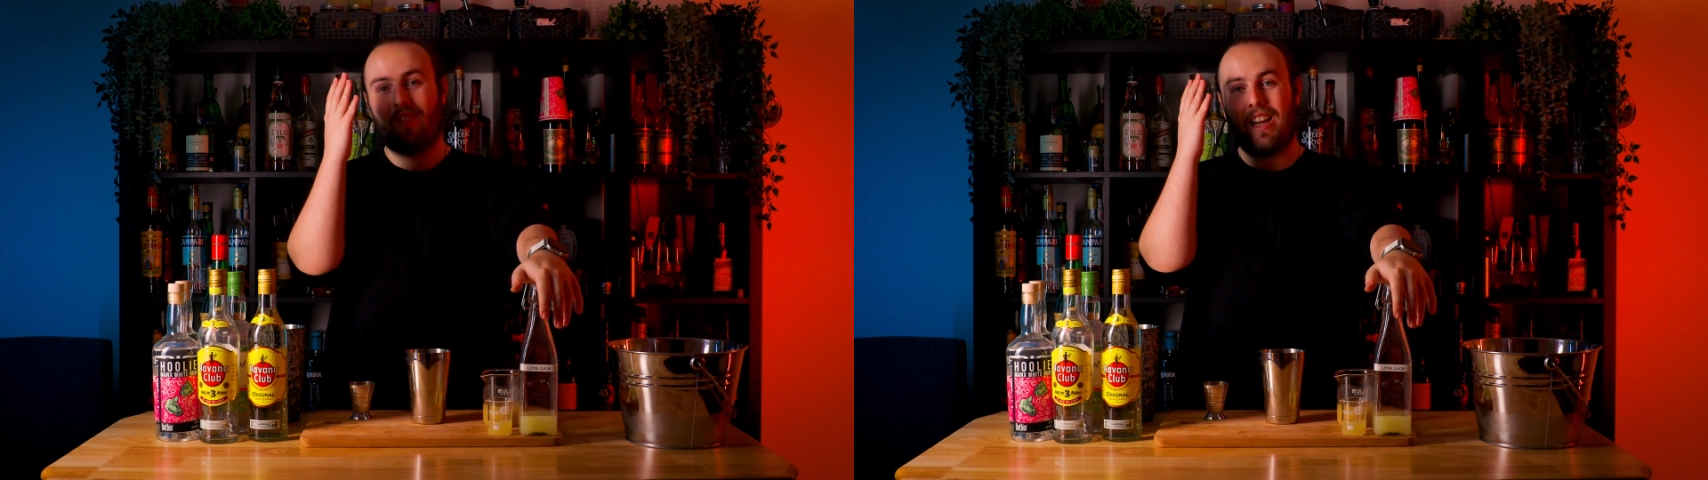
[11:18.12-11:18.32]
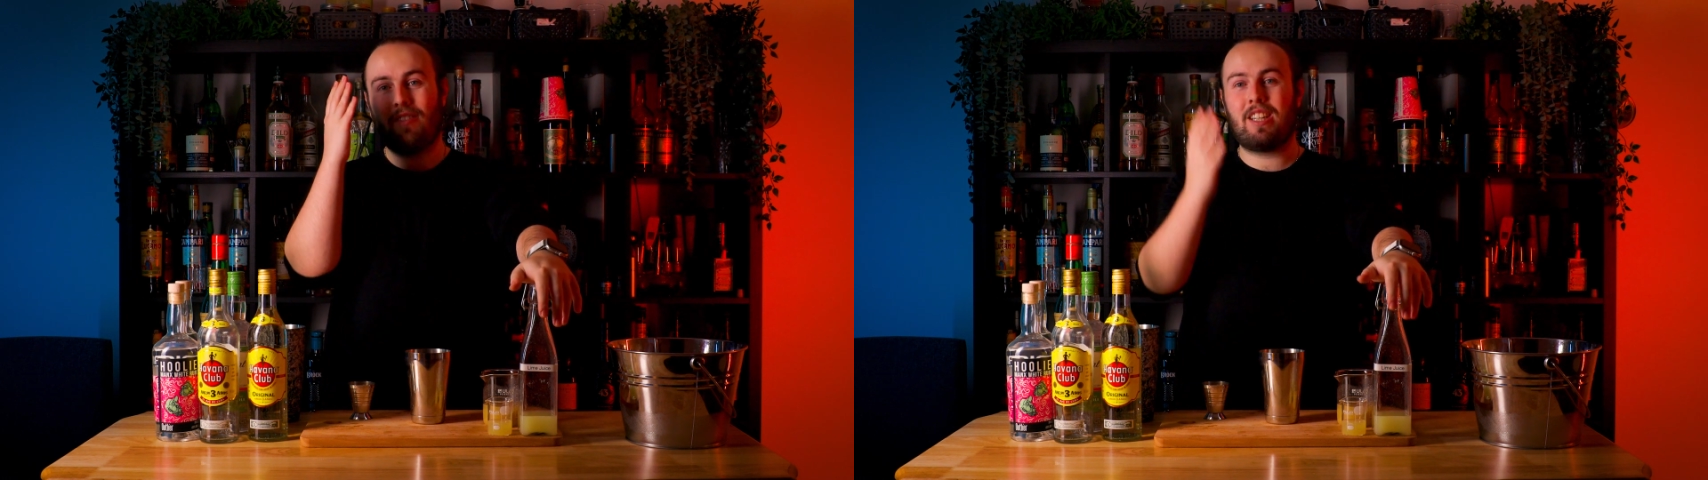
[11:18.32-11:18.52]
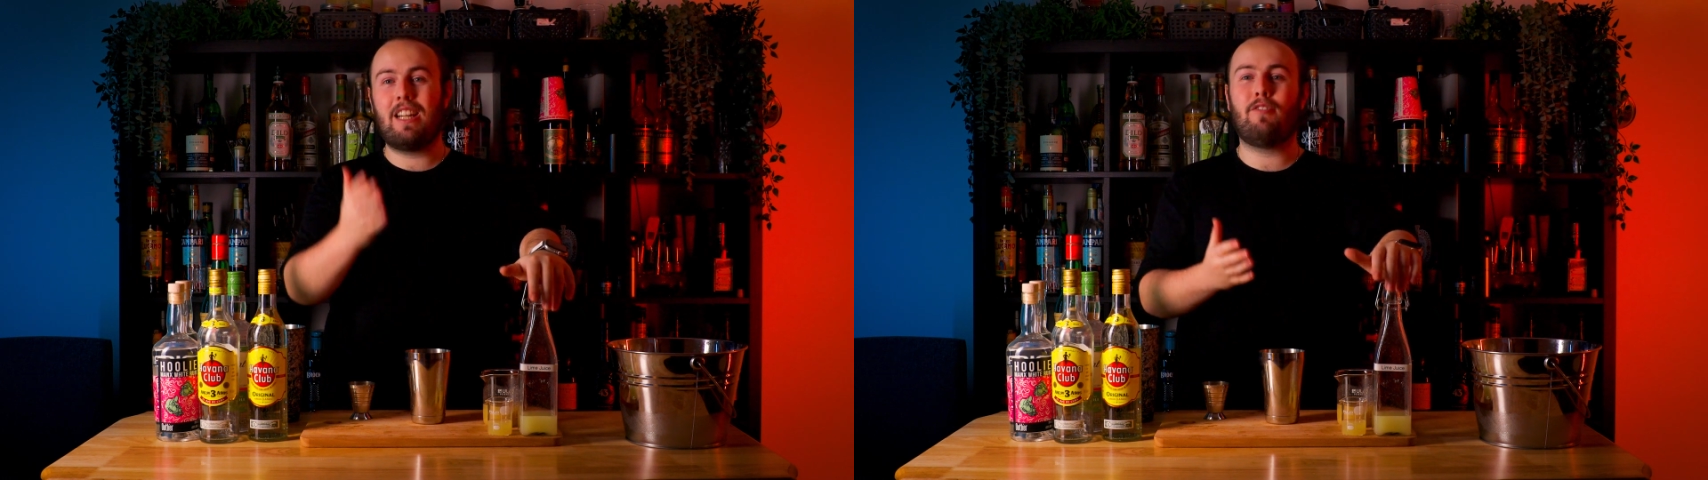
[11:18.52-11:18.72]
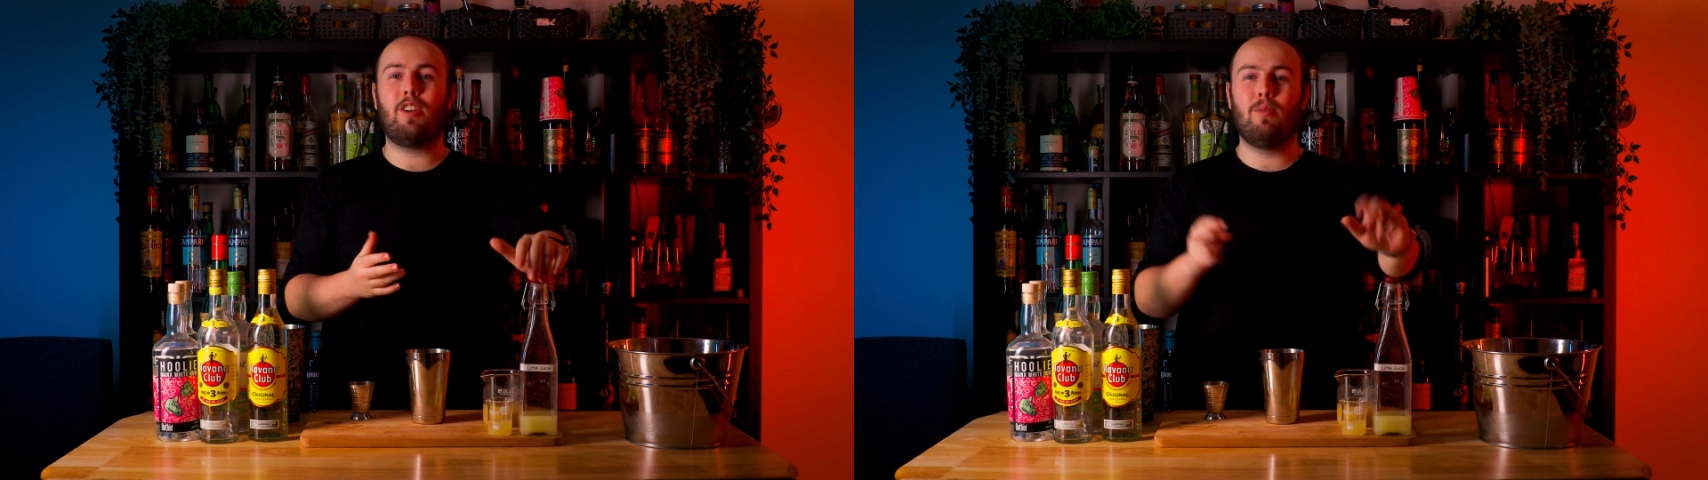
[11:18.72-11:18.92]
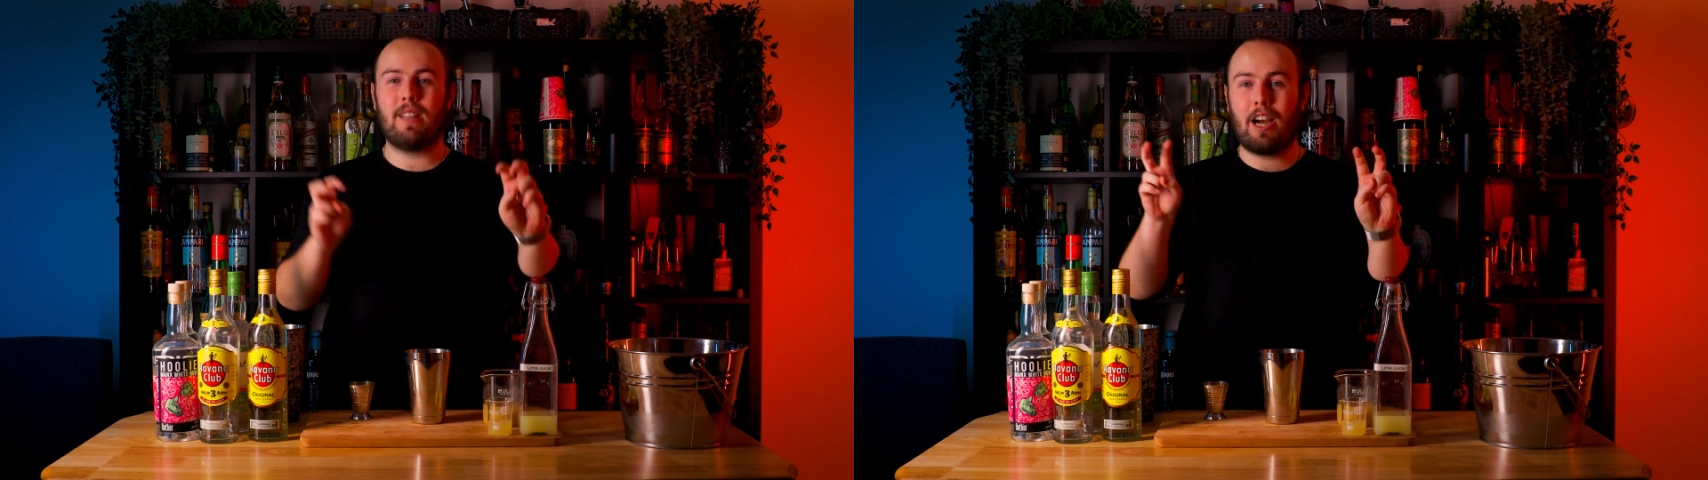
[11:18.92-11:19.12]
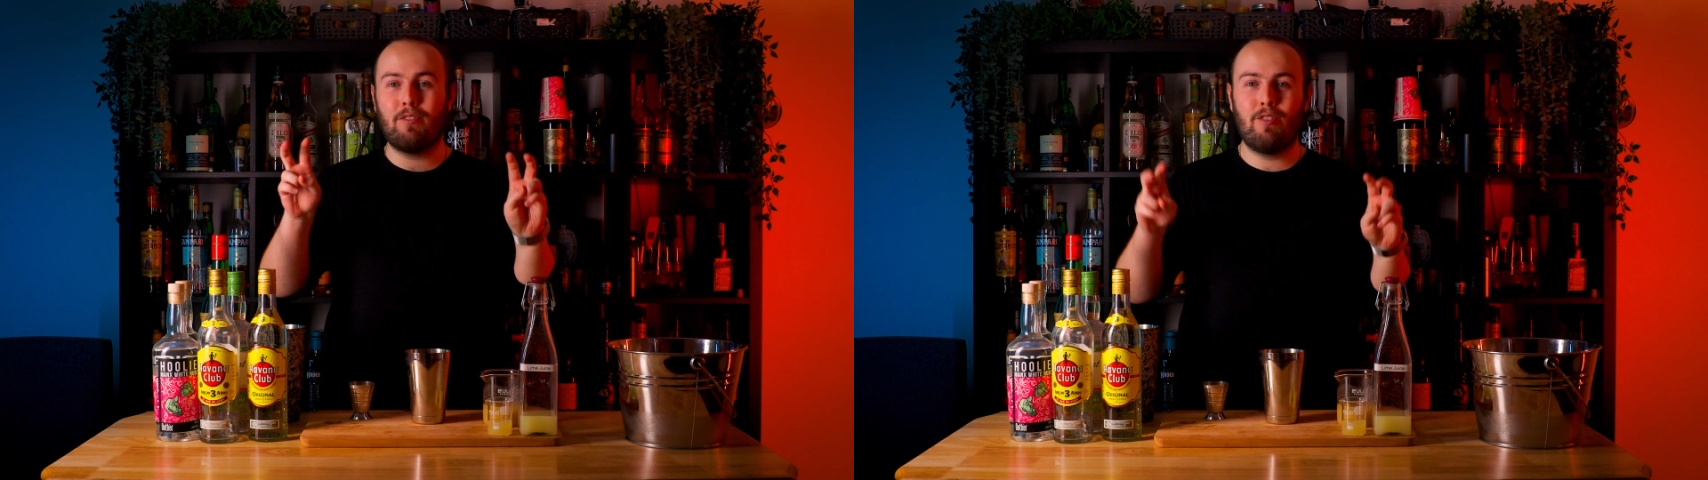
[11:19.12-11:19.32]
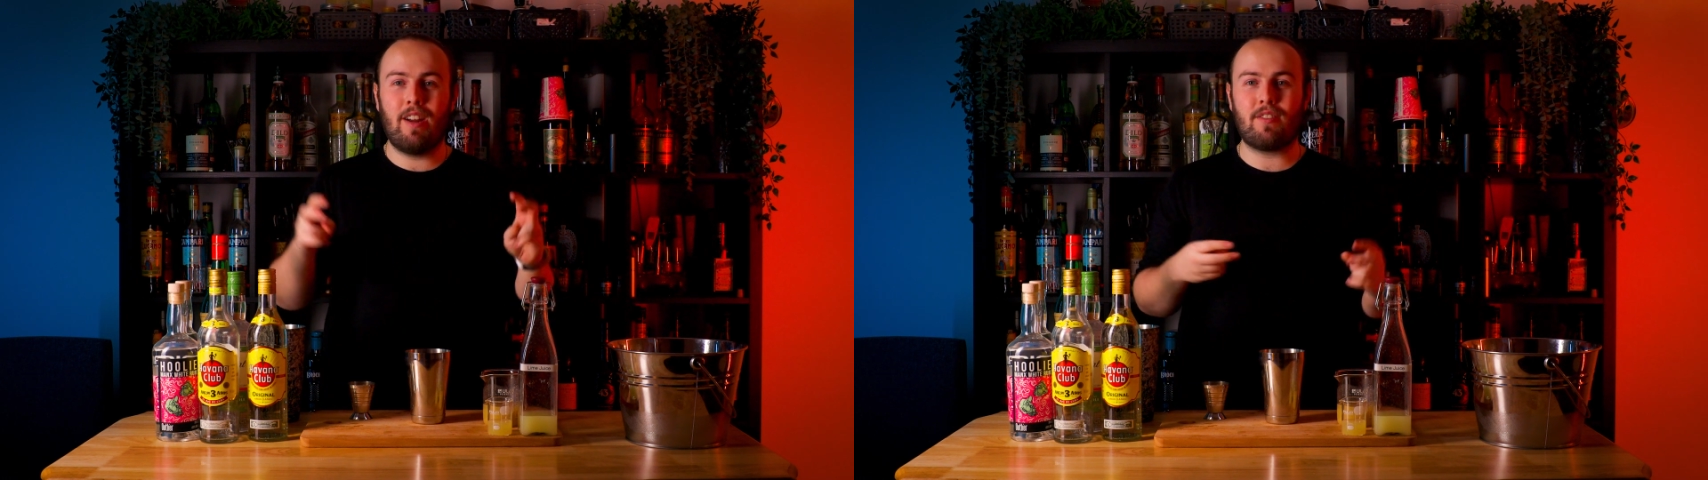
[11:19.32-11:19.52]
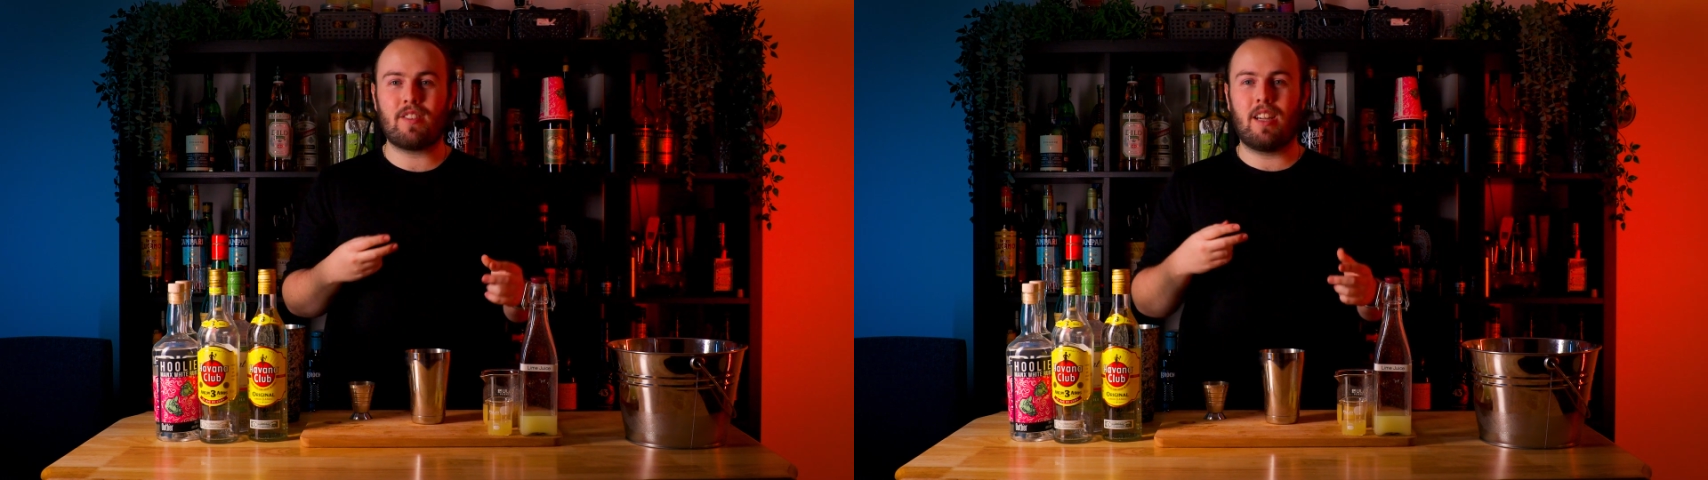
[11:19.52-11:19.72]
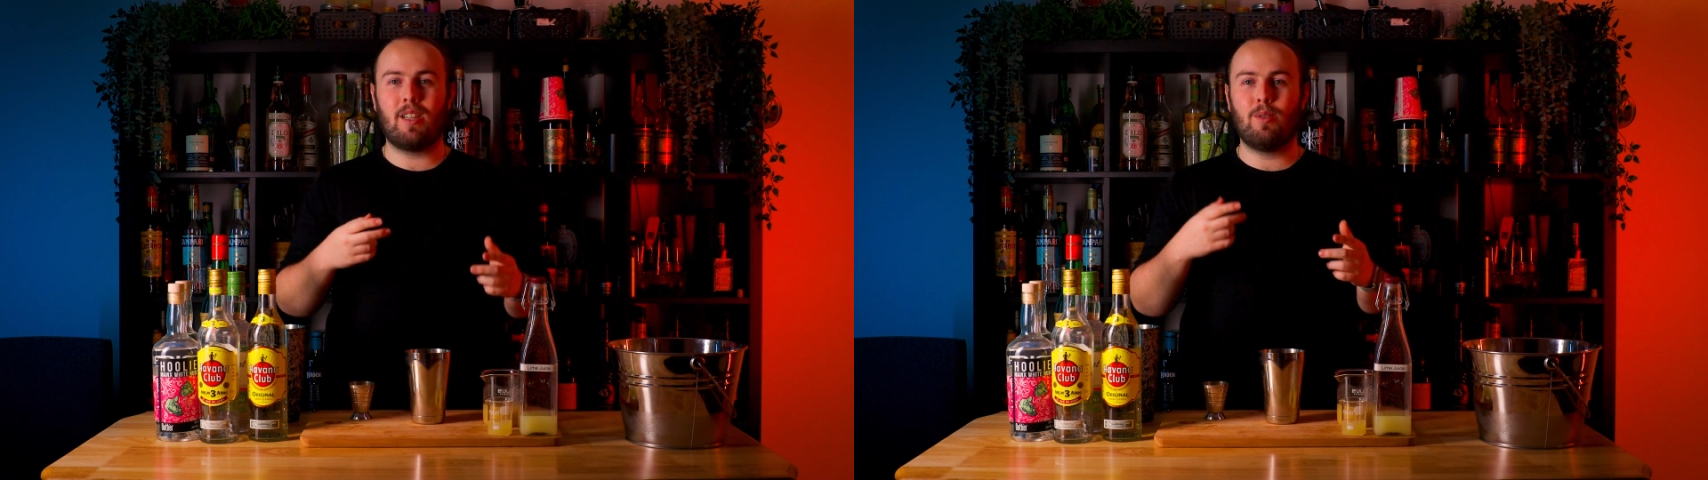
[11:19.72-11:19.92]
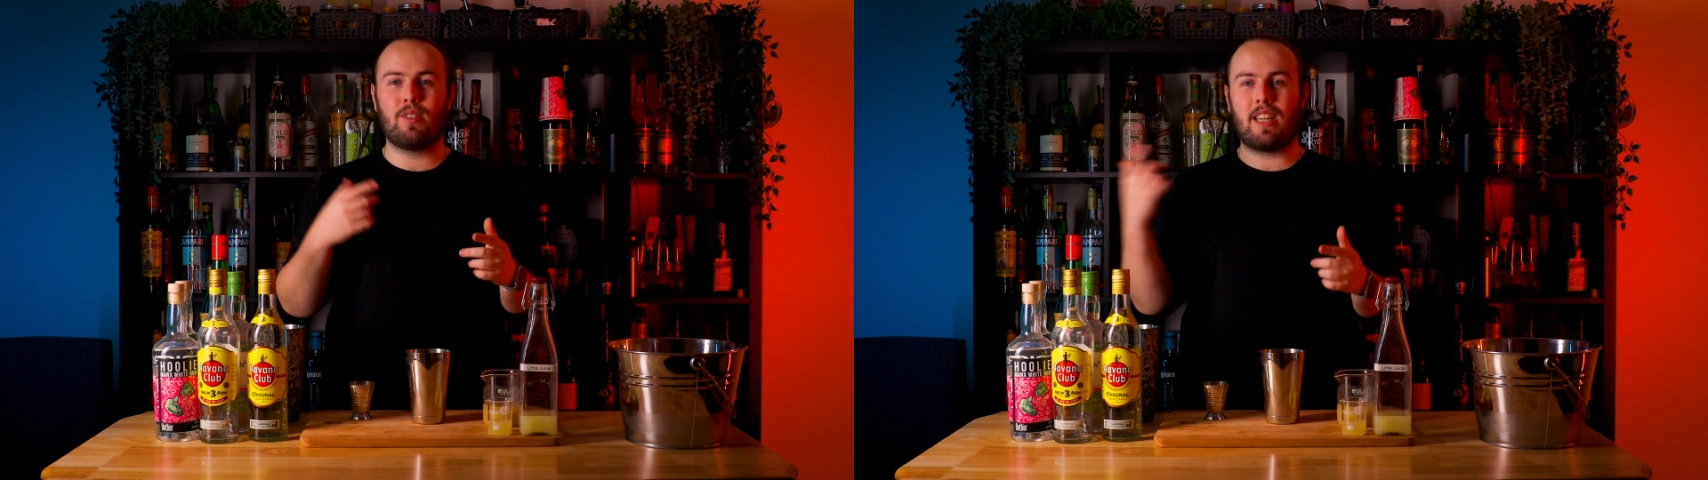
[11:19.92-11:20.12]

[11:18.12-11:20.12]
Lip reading: I've seen a few daiquiri riffs that use